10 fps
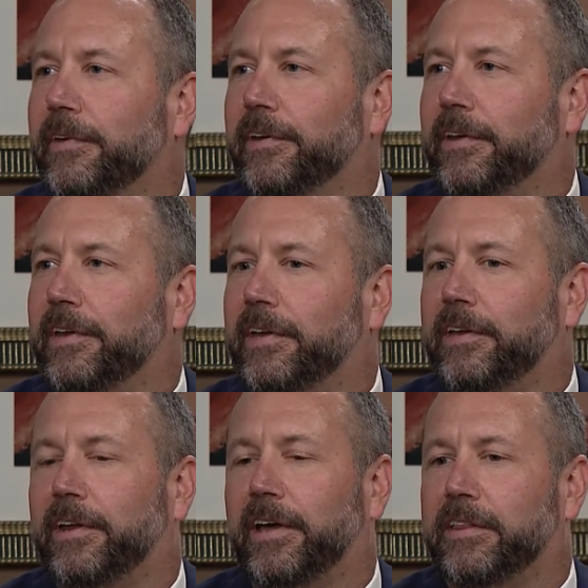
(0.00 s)

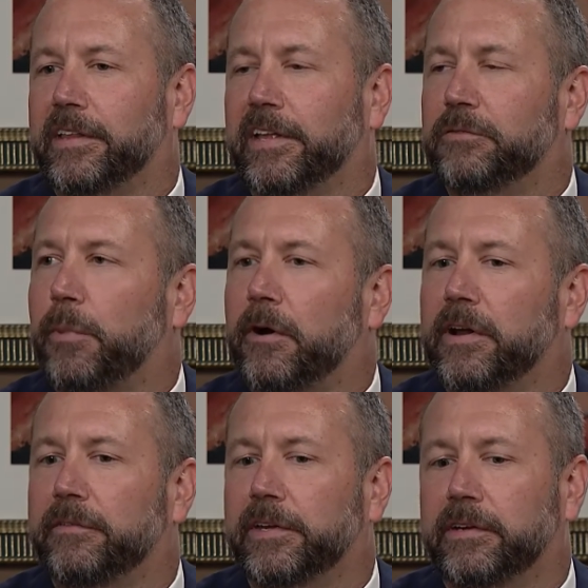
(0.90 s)
And I think that's part
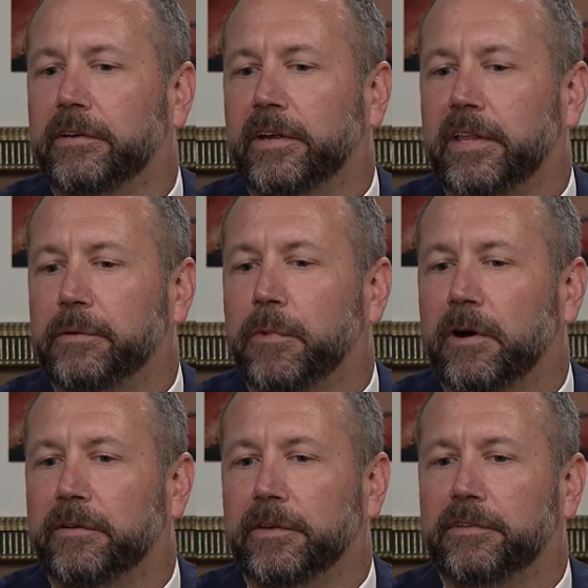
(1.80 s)
of it. I think
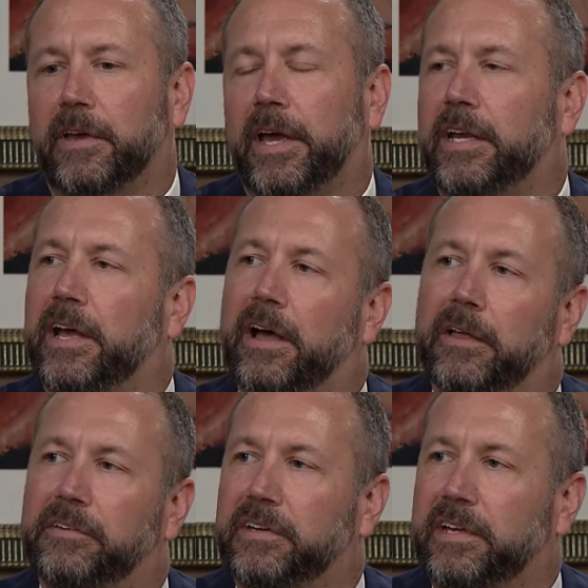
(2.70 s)
part of it's
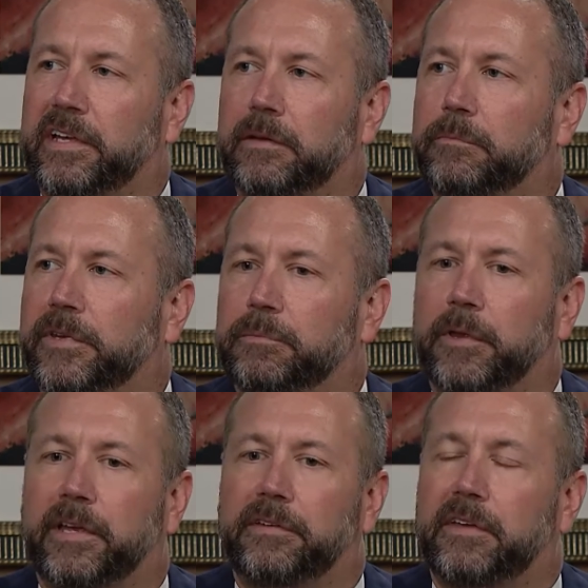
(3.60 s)
ideology,
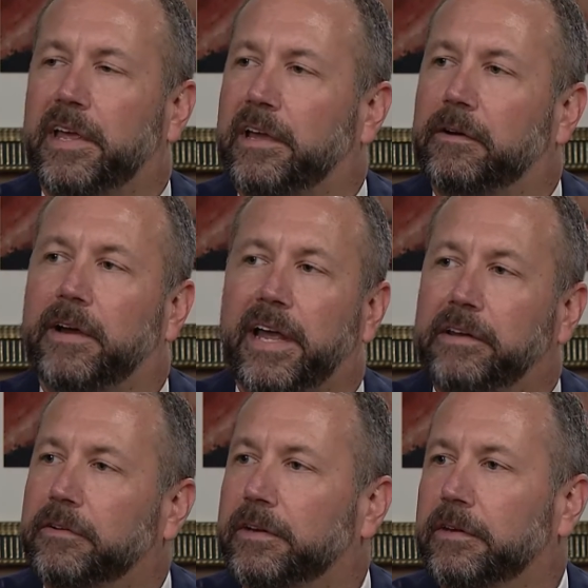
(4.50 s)
misplaced anger,
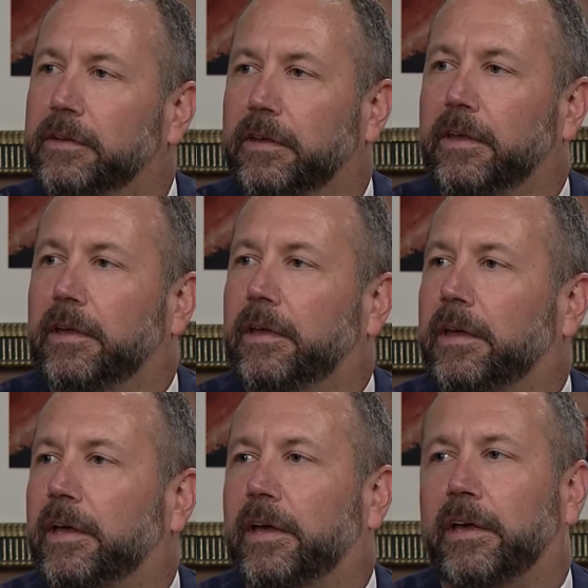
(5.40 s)
hatred.
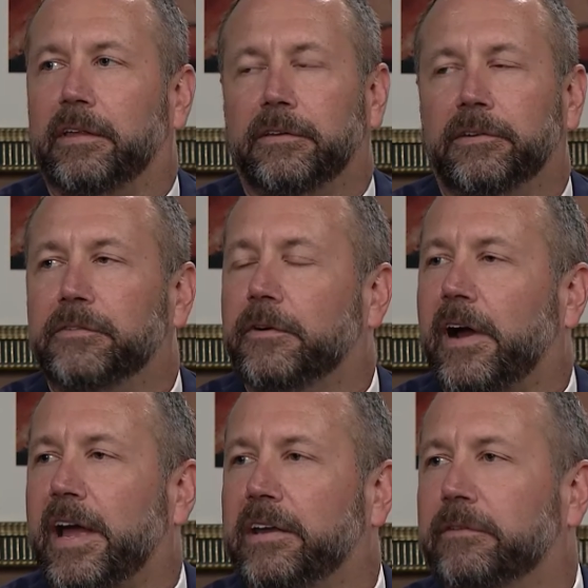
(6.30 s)
Uh, there's a
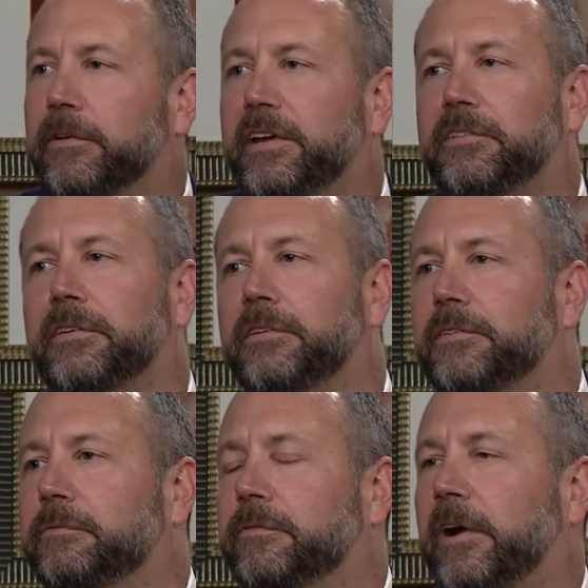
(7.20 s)
variety of
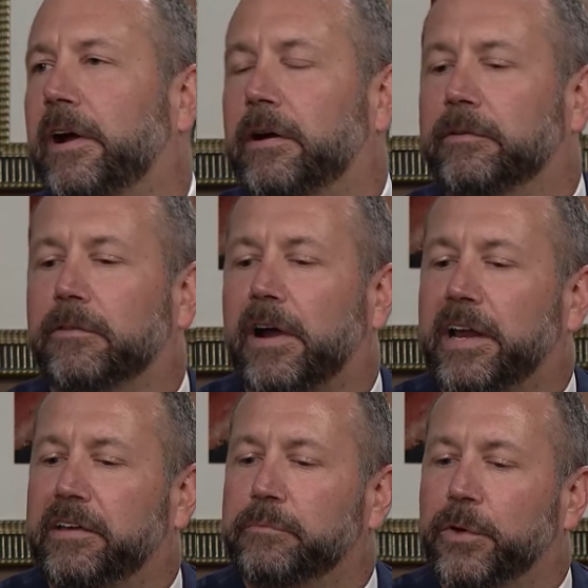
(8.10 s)
reasons, a
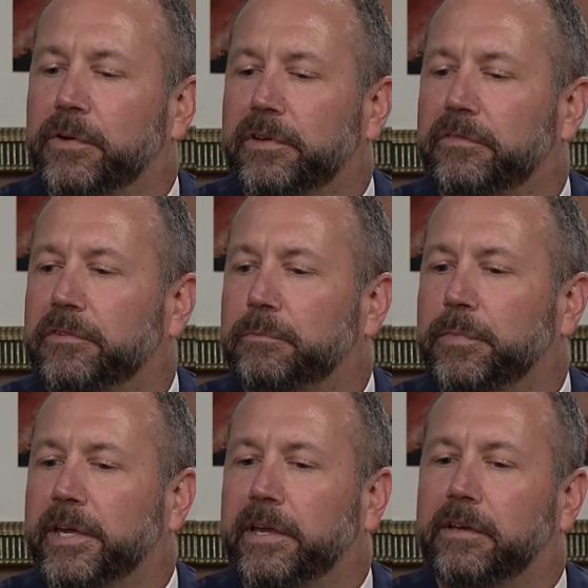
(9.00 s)
variety of motives,
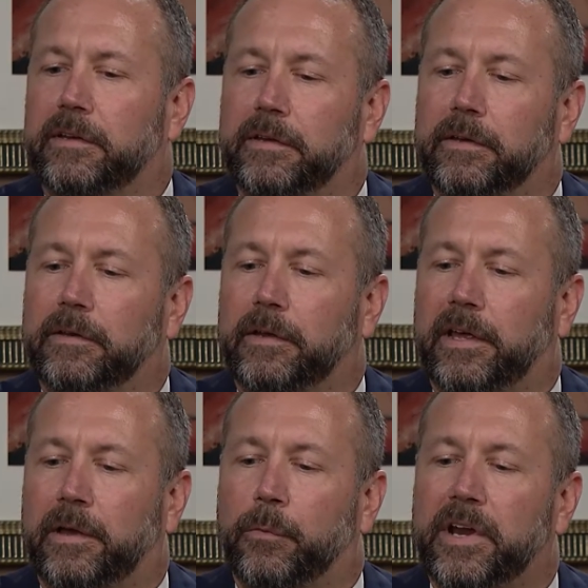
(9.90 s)
but
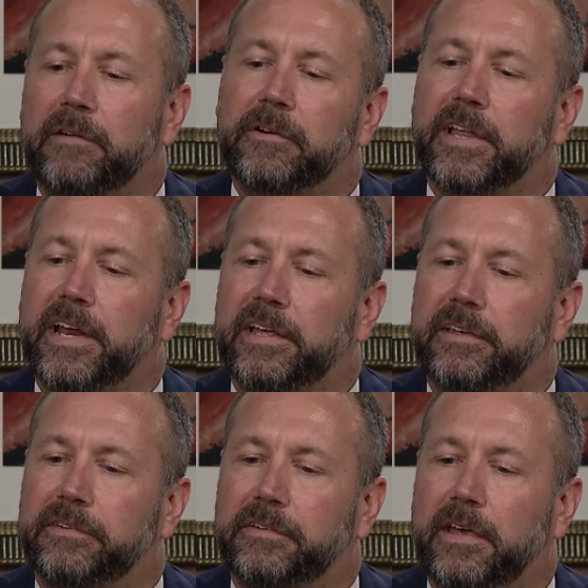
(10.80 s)
uh, whatever that
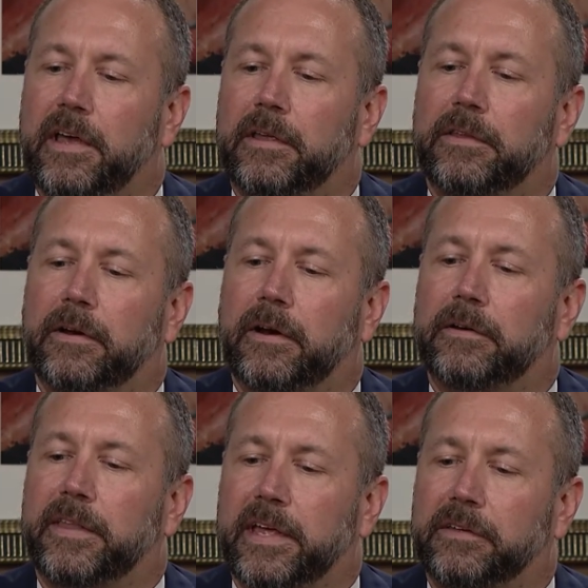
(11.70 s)
is, there are
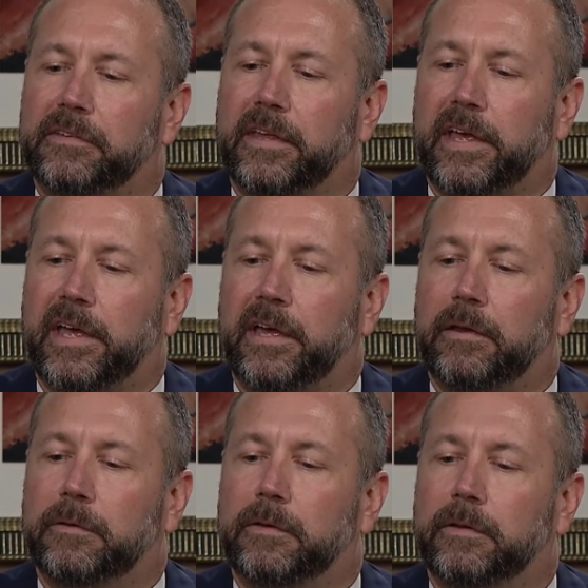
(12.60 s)
things that